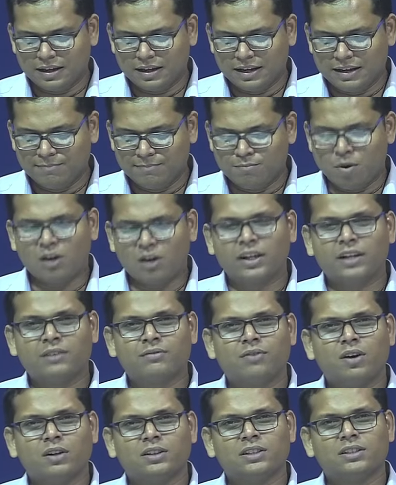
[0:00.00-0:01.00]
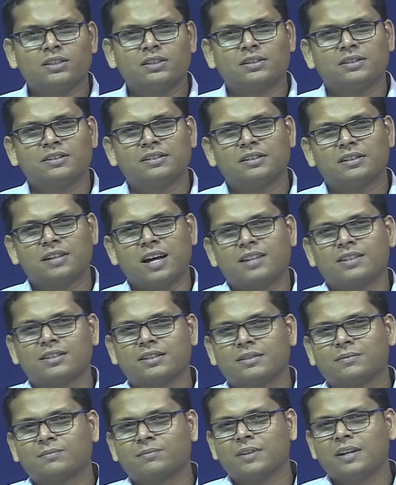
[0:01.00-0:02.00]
important for this task?